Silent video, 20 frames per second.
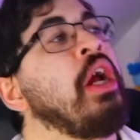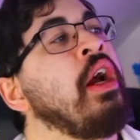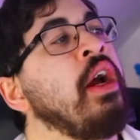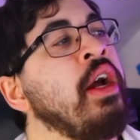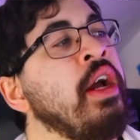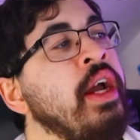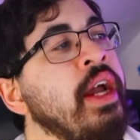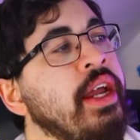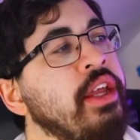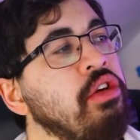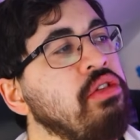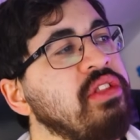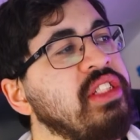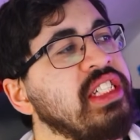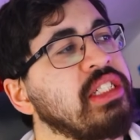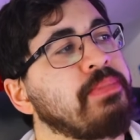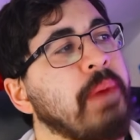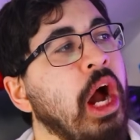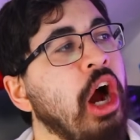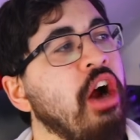It uses
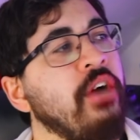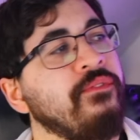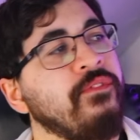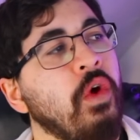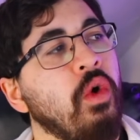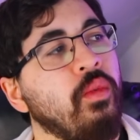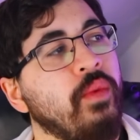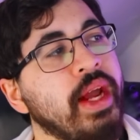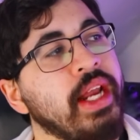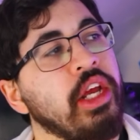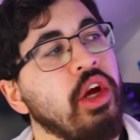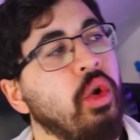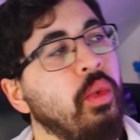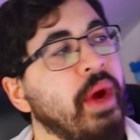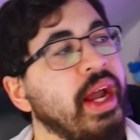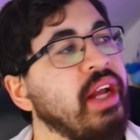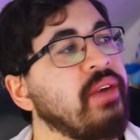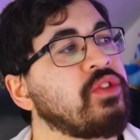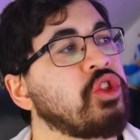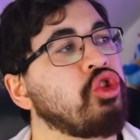powerful radio
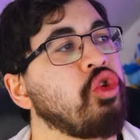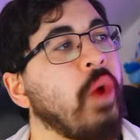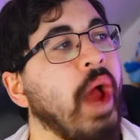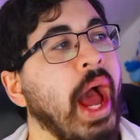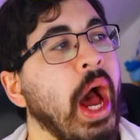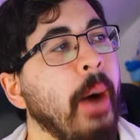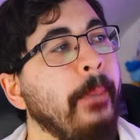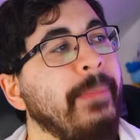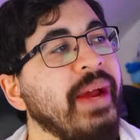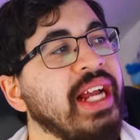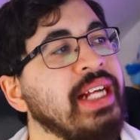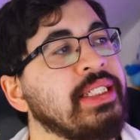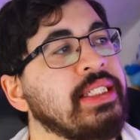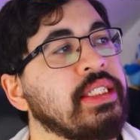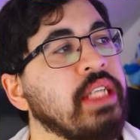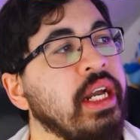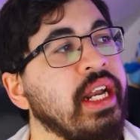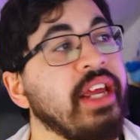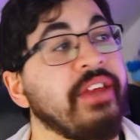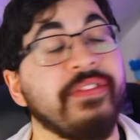waves to help it
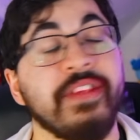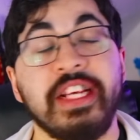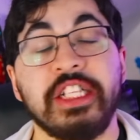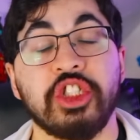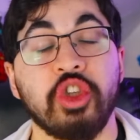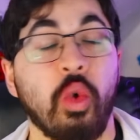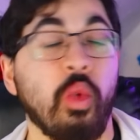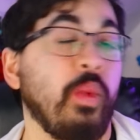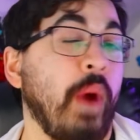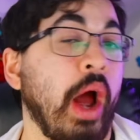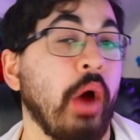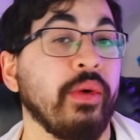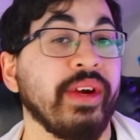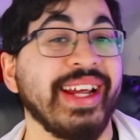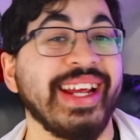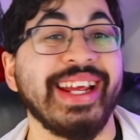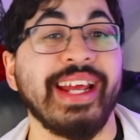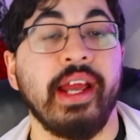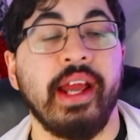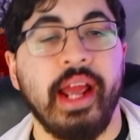study the surrounding
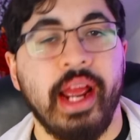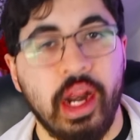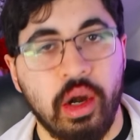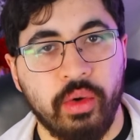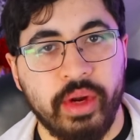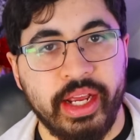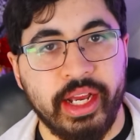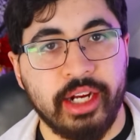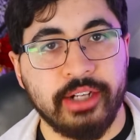area.